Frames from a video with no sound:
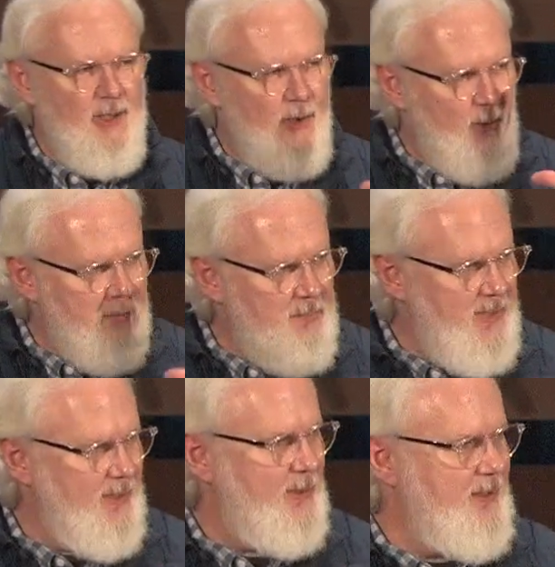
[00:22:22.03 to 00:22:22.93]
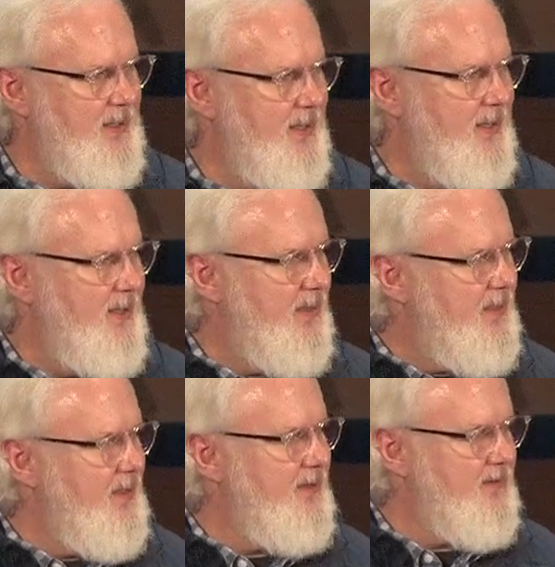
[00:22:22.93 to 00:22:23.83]
who will build
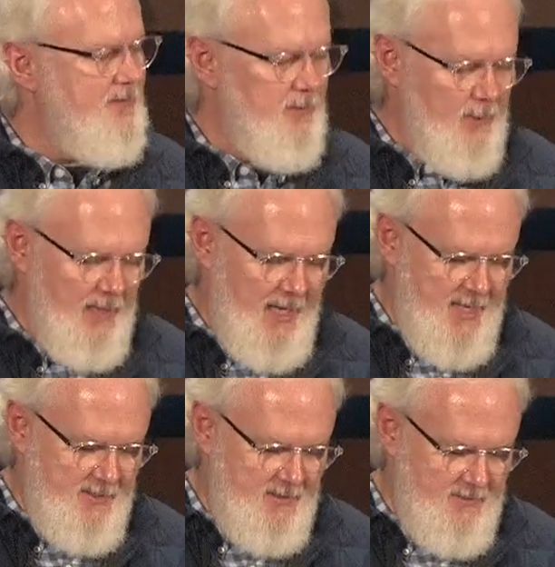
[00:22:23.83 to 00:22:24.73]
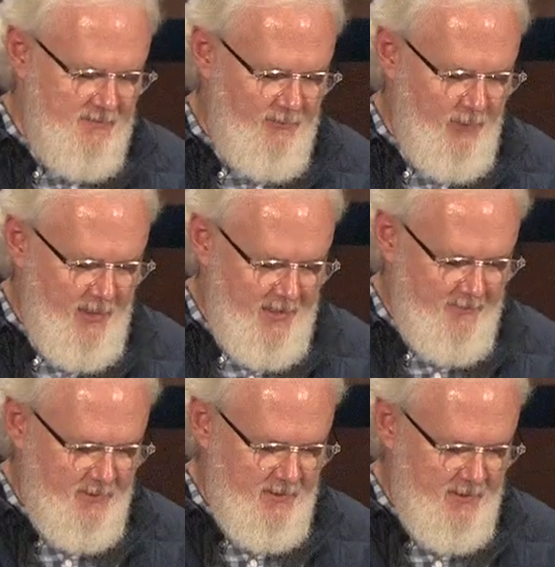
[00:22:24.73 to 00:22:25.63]
things that will last forever.